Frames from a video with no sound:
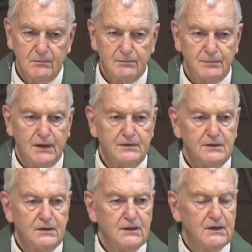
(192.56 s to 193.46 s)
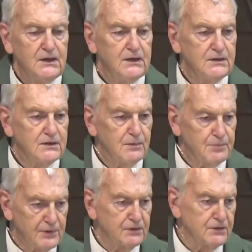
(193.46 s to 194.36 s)
But in
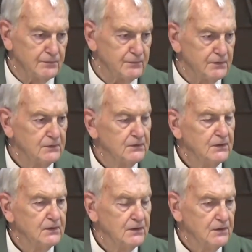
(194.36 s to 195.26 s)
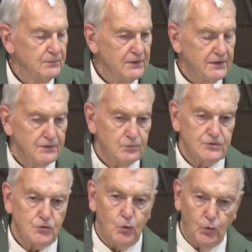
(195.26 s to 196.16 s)
Capernaum, it
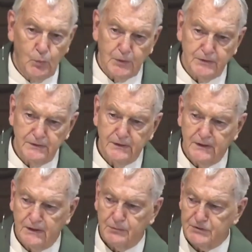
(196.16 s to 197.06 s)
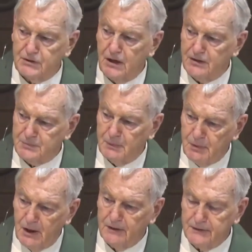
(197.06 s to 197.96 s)
was open, it was
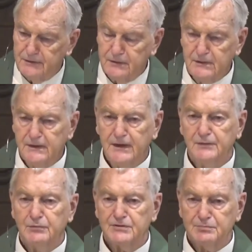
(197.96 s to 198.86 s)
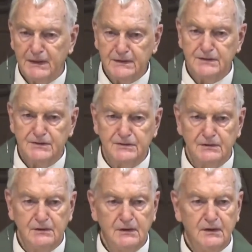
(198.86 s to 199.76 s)
cosmopolitan, it was mixed,
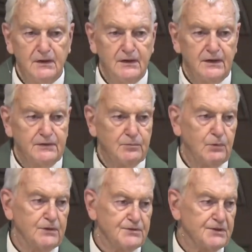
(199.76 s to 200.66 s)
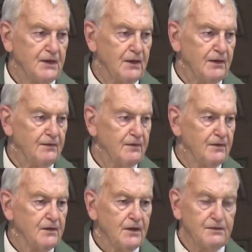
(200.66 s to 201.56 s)
it was a
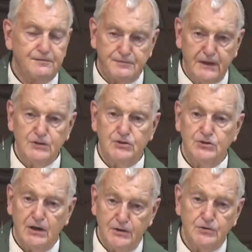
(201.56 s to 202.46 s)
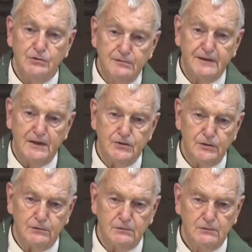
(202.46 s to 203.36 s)
new
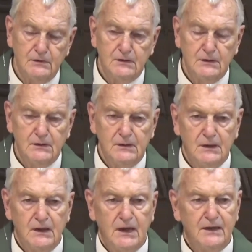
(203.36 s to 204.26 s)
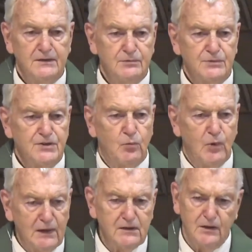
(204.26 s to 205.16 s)
venue. And it was a
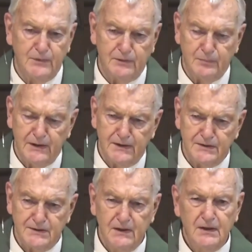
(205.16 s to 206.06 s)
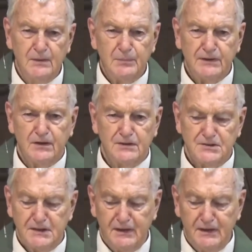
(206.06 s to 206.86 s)
welcoming place because